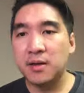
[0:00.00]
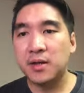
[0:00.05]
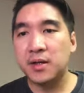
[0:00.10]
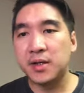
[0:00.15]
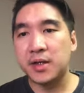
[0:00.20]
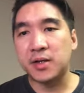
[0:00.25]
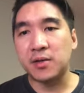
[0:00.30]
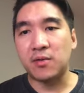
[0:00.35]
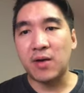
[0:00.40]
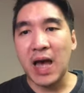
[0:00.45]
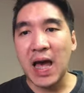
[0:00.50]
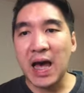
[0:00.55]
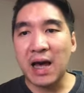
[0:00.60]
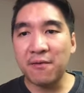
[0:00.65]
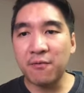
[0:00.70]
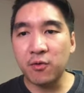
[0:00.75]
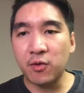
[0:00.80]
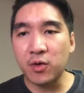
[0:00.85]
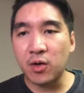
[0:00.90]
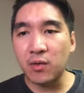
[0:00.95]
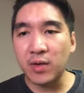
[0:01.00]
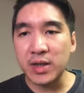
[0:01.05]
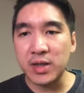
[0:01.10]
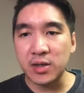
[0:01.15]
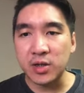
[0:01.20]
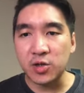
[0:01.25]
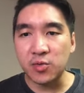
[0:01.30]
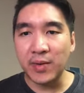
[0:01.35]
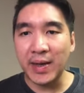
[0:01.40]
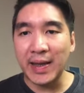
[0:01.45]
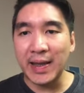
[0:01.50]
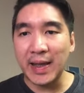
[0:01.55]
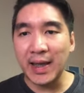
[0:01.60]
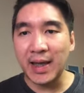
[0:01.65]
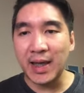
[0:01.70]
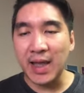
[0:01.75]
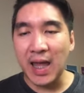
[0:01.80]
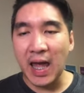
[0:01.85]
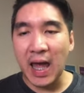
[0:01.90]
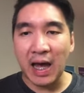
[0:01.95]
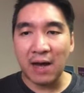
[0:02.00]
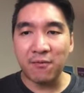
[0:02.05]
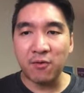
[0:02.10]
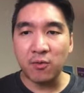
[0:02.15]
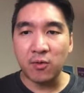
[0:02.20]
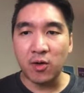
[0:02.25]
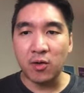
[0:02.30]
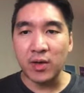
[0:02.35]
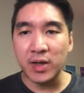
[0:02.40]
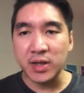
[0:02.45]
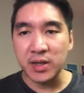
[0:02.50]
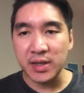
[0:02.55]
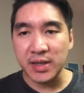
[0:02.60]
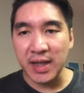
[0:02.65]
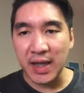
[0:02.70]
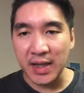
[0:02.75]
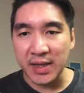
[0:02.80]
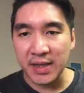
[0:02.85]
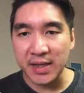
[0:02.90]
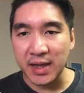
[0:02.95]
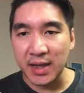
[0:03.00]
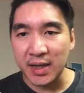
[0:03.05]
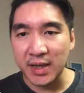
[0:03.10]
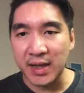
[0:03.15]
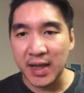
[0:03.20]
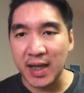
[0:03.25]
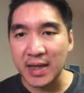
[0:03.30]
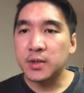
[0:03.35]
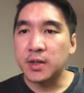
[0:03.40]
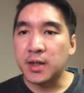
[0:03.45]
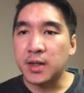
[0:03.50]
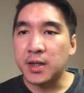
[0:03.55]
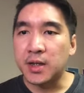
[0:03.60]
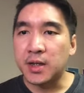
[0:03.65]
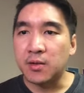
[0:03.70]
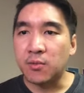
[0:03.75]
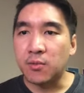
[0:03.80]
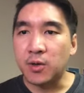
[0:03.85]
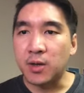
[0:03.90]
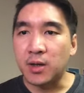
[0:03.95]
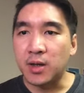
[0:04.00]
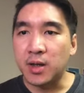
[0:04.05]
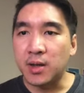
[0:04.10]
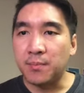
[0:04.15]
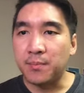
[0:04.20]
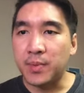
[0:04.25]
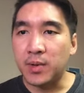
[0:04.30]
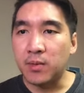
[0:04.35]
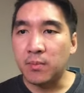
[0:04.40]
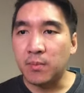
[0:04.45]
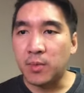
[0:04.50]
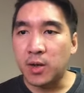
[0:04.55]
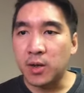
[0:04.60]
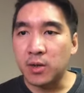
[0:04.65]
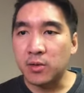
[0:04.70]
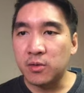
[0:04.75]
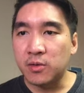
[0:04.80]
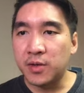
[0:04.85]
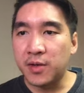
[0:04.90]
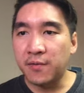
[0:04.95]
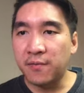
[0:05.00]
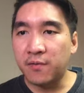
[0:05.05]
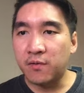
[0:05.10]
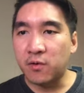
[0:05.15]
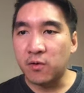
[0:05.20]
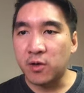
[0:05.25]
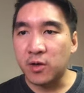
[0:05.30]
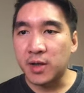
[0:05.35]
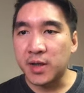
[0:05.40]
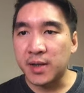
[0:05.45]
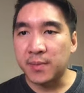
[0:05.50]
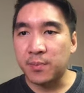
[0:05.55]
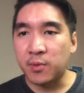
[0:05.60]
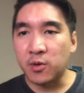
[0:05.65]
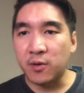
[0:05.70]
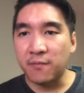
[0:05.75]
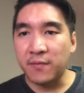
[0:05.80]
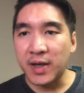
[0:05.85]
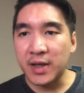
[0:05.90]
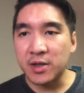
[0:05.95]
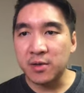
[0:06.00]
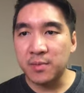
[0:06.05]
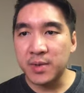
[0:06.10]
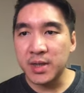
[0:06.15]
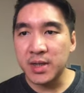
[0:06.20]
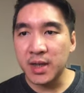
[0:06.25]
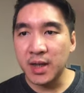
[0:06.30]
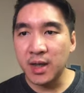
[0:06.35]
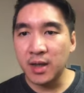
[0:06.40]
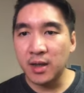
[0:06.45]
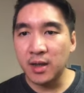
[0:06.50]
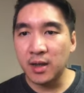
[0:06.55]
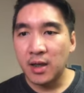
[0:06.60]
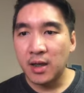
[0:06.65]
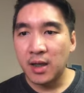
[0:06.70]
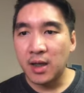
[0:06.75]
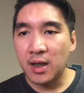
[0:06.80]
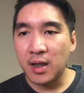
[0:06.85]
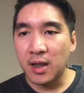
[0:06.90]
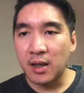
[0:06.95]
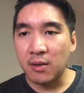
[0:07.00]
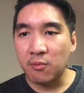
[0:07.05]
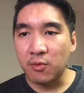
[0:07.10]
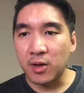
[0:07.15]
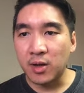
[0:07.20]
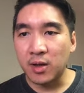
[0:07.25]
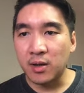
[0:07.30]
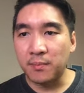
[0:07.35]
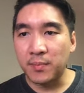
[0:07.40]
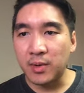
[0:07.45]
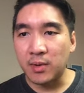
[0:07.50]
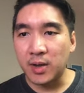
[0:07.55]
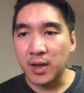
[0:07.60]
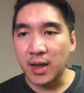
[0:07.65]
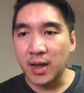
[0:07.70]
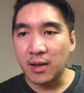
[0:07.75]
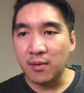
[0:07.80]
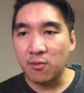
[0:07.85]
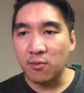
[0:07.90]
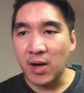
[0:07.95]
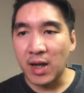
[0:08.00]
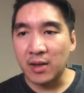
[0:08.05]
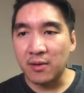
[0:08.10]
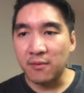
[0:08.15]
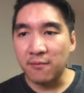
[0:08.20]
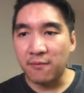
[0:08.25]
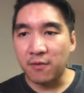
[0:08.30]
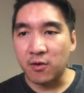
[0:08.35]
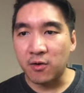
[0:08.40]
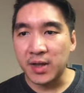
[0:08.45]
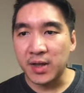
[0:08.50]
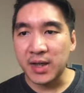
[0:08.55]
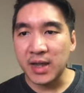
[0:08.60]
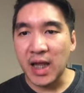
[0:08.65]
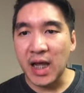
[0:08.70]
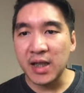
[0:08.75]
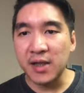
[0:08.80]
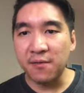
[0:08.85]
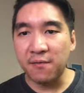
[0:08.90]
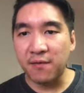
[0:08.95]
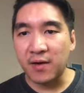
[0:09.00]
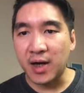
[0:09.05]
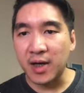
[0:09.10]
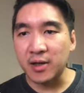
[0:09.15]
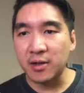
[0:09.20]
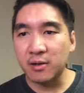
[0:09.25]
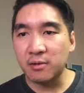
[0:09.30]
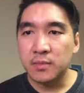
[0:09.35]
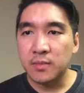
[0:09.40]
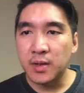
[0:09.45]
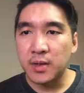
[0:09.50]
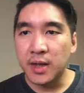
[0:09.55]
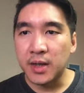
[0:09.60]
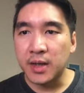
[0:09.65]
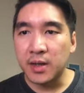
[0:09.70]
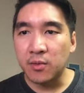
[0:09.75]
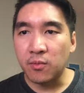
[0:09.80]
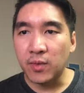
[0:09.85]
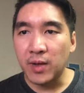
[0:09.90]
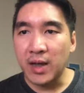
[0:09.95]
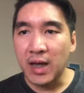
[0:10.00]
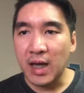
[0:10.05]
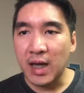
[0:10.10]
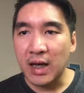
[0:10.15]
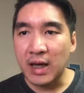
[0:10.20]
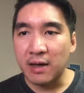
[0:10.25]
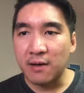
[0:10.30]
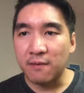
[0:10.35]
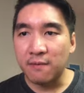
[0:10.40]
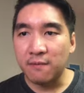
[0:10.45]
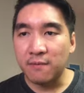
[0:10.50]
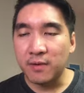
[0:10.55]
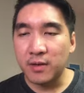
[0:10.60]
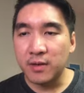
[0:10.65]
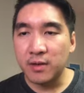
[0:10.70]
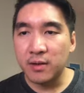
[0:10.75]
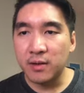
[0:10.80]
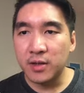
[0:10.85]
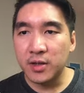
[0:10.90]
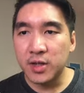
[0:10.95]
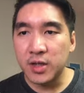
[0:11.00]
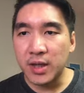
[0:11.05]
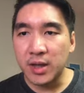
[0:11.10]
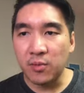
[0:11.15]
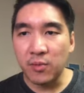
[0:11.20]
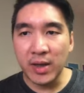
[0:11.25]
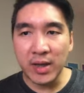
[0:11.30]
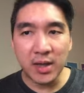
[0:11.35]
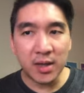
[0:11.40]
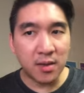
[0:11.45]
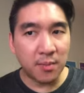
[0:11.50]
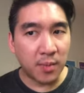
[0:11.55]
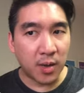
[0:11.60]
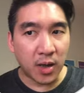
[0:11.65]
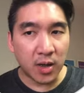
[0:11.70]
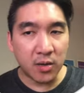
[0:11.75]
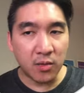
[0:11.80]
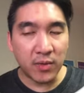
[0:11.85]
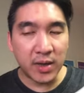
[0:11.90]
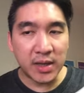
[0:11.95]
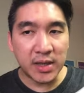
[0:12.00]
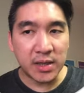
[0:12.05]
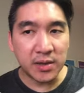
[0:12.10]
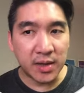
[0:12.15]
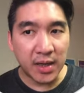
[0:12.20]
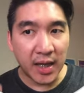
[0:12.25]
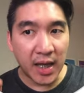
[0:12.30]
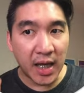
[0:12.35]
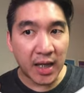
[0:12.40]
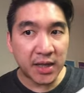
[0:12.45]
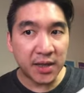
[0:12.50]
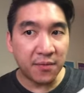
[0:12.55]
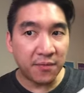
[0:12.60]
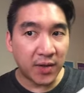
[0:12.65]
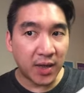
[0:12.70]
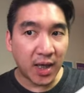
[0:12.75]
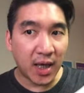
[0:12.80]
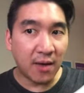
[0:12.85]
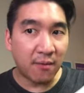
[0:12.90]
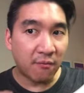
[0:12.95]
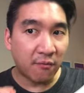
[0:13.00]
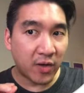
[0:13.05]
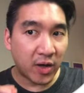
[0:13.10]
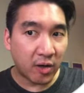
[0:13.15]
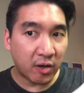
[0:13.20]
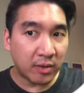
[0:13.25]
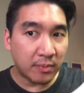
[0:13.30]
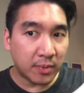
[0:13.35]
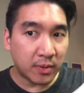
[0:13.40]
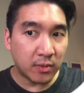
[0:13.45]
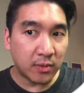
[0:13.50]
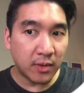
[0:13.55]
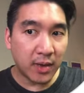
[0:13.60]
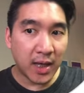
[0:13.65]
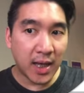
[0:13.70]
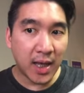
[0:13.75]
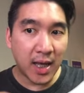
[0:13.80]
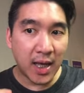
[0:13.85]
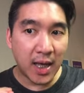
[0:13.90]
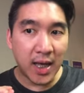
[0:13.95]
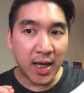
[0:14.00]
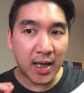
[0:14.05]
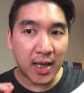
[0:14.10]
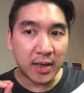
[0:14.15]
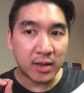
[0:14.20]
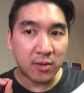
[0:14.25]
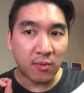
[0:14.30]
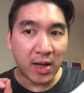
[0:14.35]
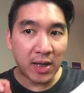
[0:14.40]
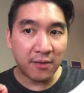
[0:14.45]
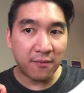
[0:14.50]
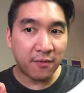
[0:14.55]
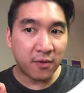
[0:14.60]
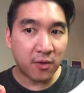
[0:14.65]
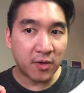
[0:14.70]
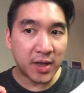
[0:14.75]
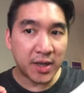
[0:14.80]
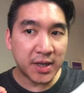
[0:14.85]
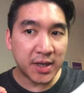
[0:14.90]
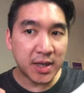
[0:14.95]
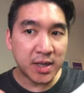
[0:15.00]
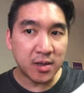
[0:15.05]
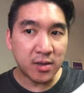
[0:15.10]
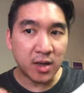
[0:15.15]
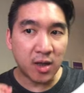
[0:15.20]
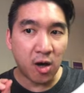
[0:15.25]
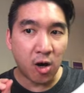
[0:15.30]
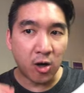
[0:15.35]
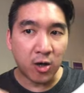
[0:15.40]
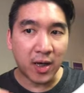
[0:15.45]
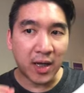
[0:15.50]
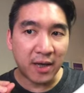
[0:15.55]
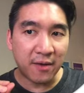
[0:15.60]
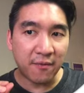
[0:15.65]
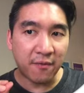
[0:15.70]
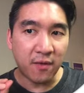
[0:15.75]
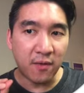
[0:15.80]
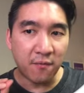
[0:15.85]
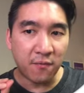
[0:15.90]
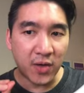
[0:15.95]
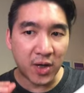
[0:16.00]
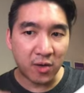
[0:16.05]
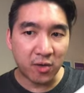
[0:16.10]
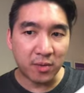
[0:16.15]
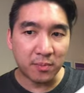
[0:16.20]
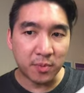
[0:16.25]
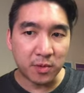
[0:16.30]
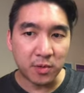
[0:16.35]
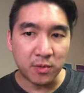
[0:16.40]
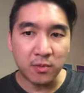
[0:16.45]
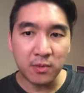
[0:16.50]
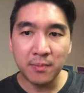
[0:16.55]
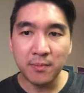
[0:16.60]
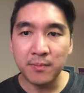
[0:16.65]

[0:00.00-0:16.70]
So half will go into training and half will go into testing sets. So we're gonna build models for support vector machine, and we're gonna build a random forest classifier. And so we have generated the model into the SVM variable and the random forest into the RF variable.